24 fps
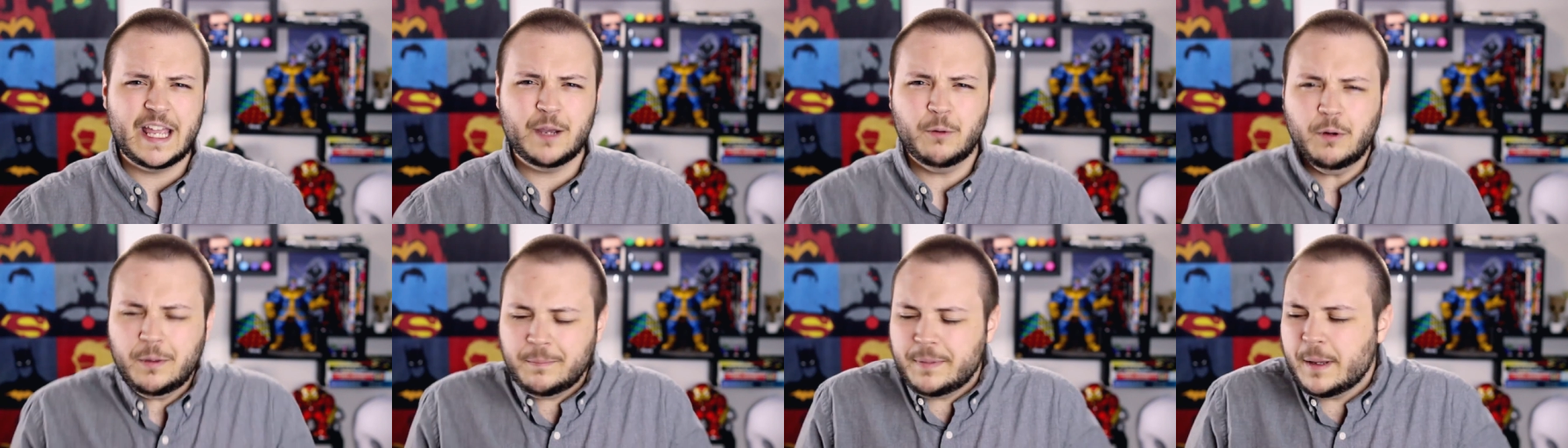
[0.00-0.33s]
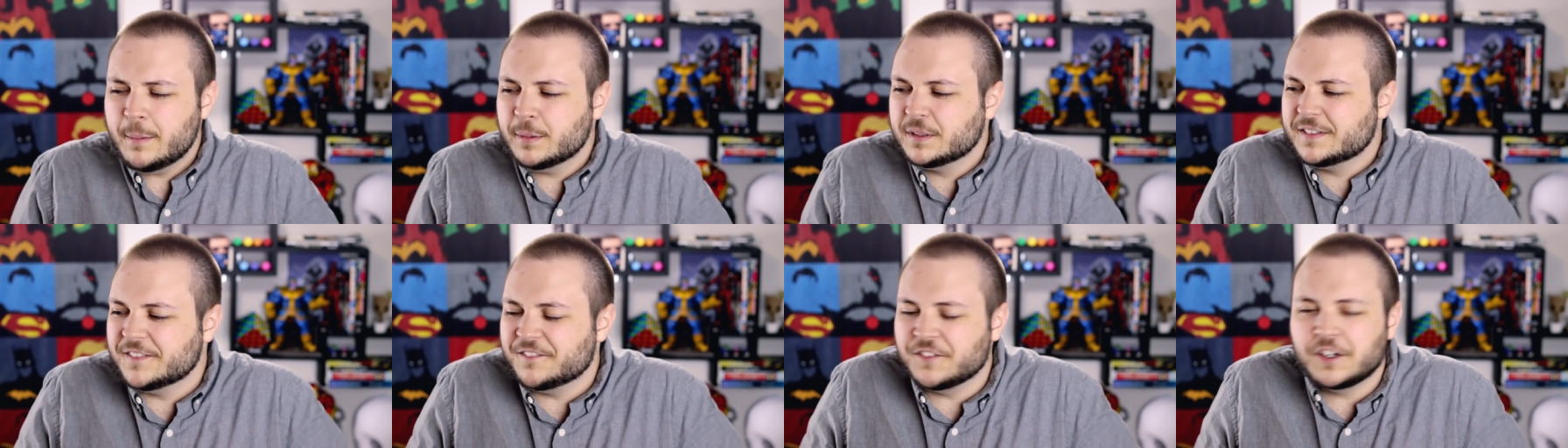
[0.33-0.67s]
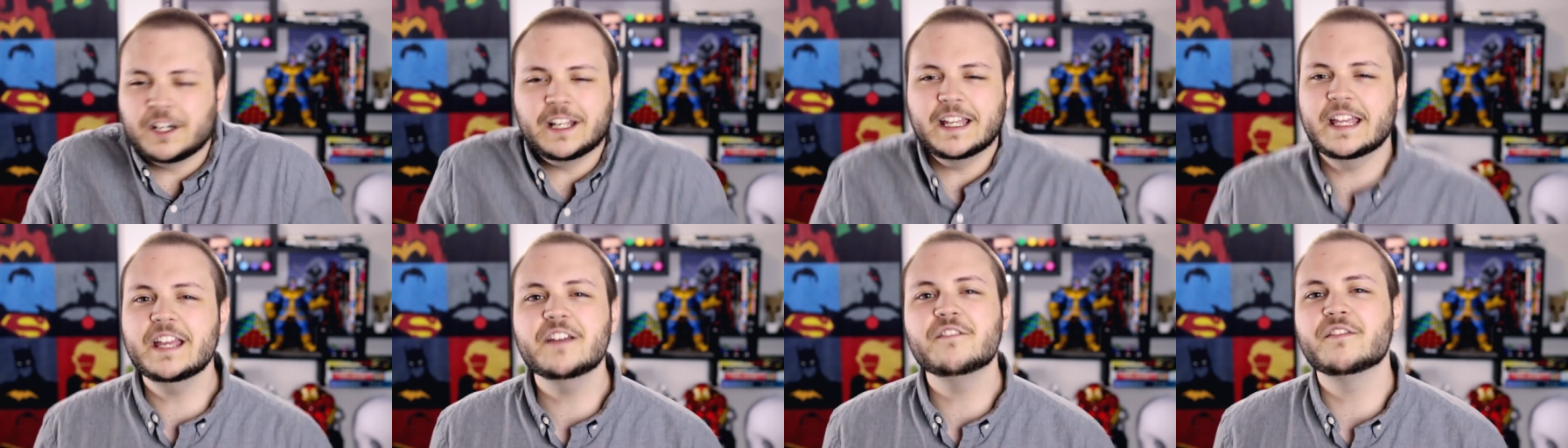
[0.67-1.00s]
he wouldn't be able to
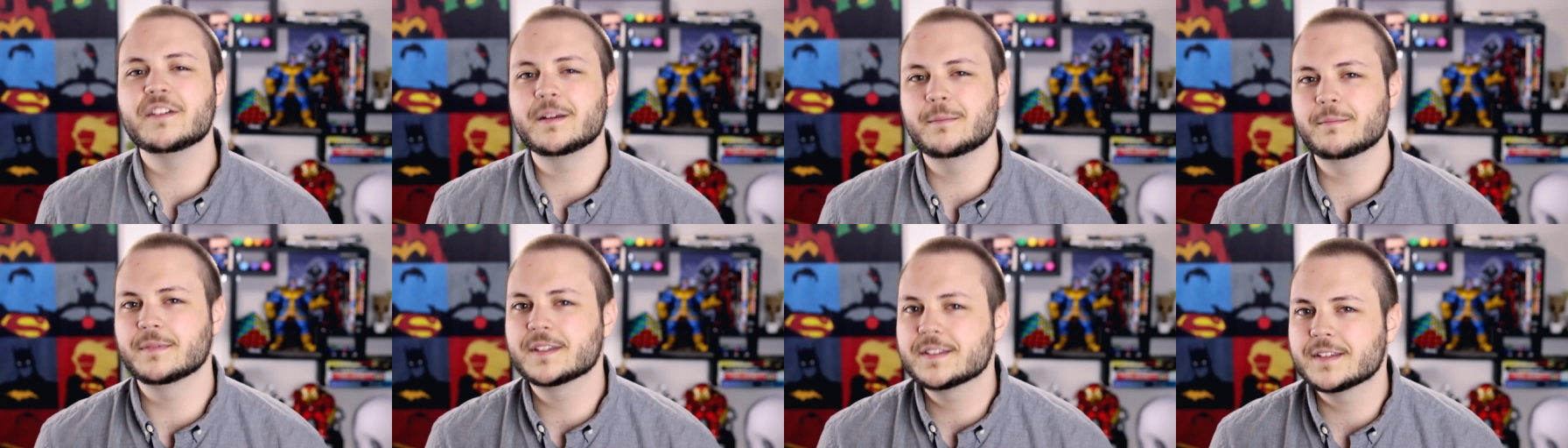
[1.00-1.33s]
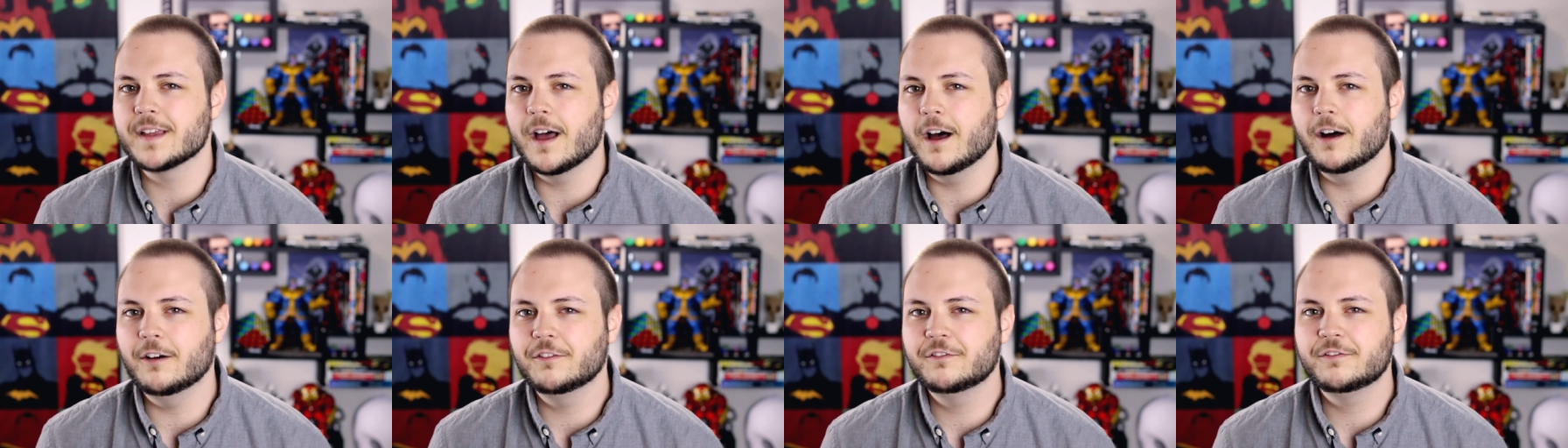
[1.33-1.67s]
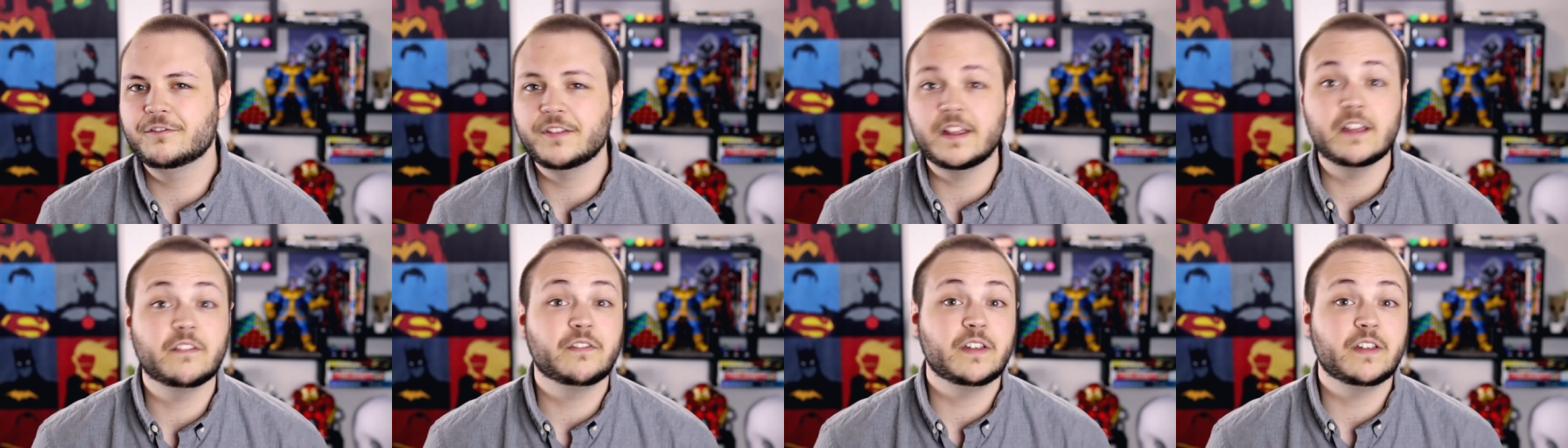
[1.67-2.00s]
forgive
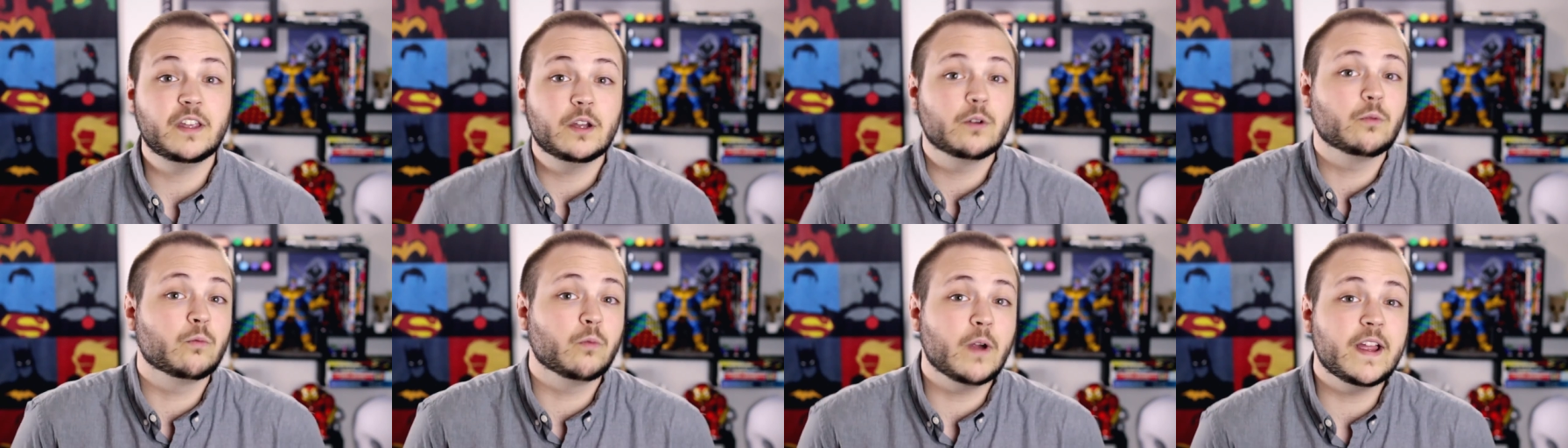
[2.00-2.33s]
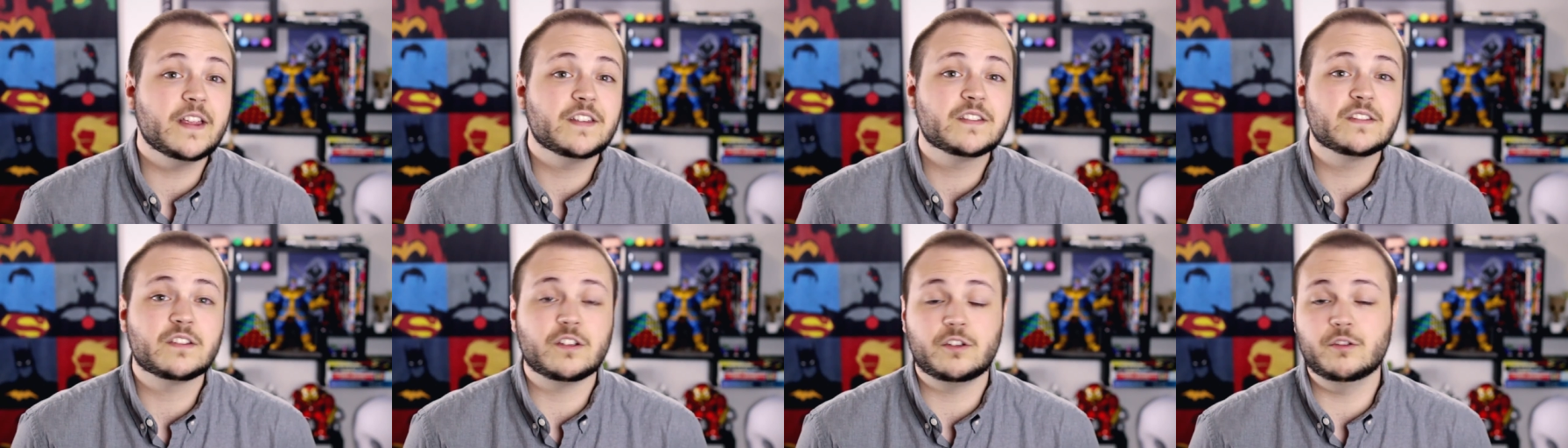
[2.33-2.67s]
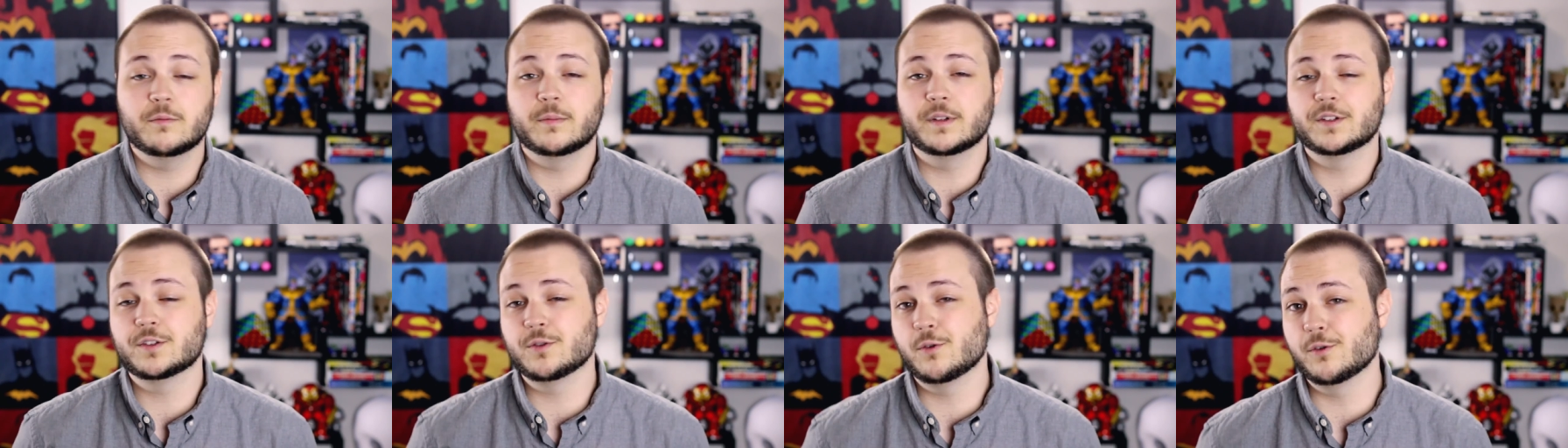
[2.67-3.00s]
himself if he erased
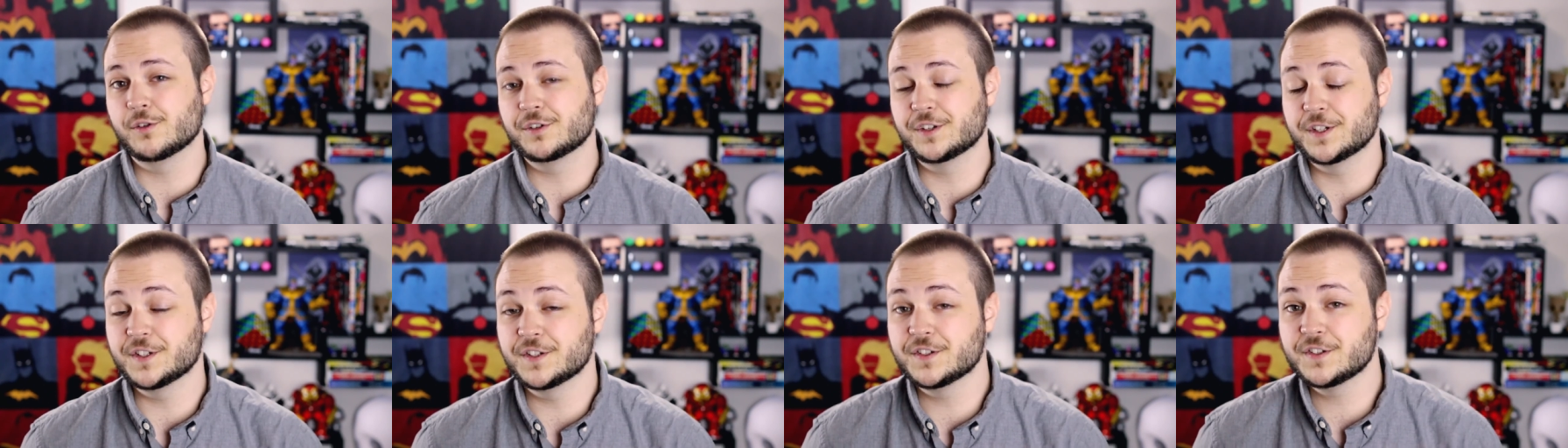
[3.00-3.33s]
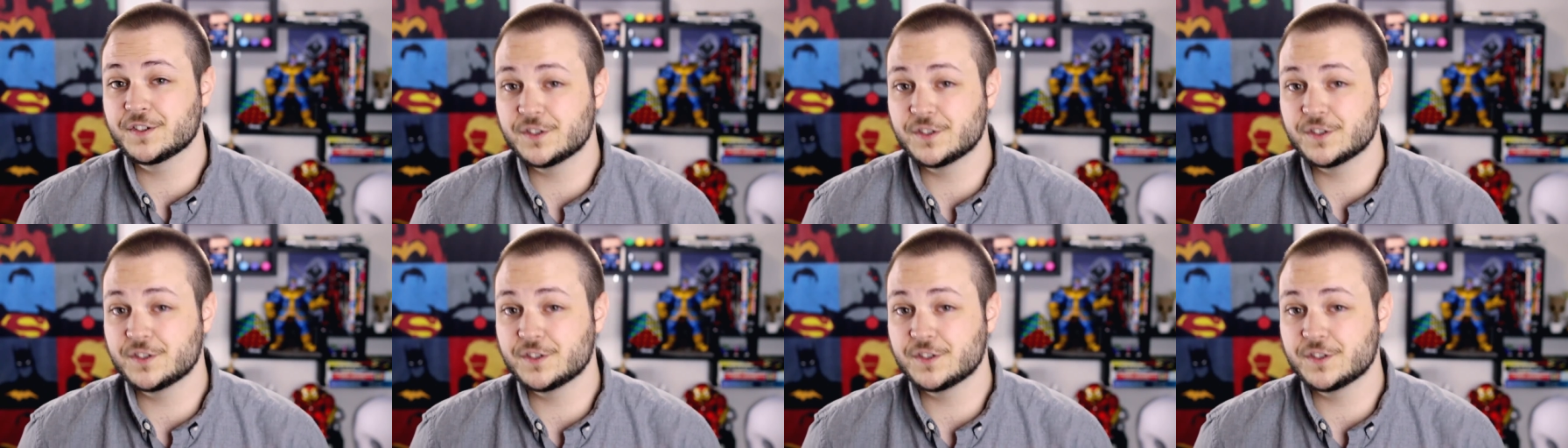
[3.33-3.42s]
Human Torch's